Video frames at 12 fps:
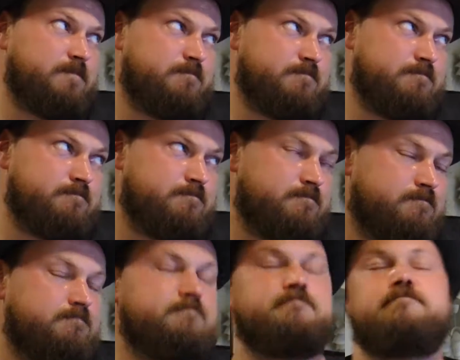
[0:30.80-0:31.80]

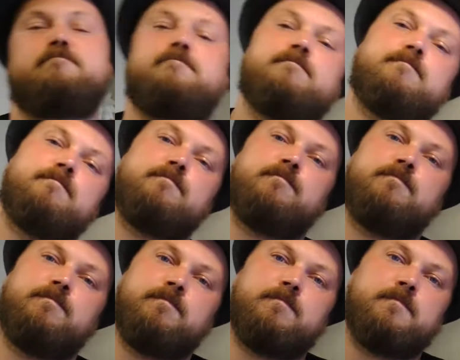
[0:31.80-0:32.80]

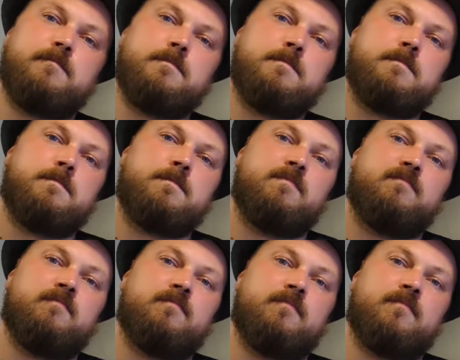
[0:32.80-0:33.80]

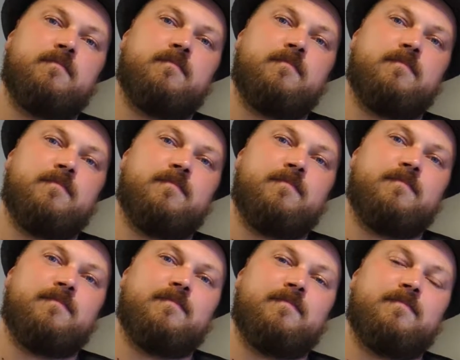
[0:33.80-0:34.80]

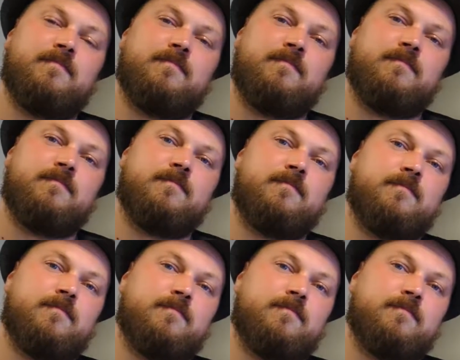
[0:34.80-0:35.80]

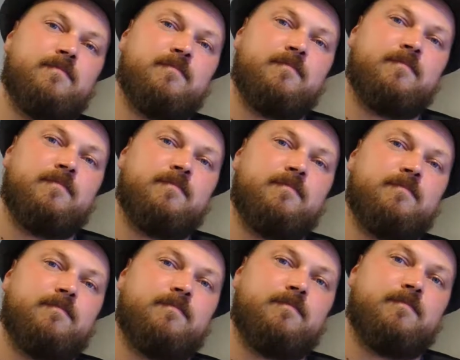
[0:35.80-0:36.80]

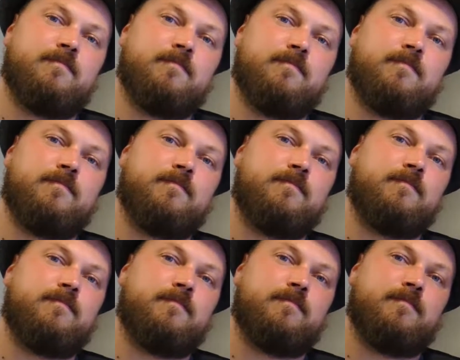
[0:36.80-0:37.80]

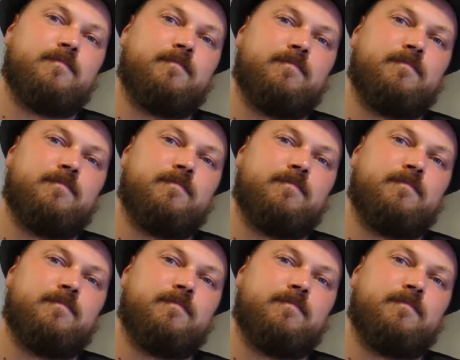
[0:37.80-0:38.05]
This person isn't speaking.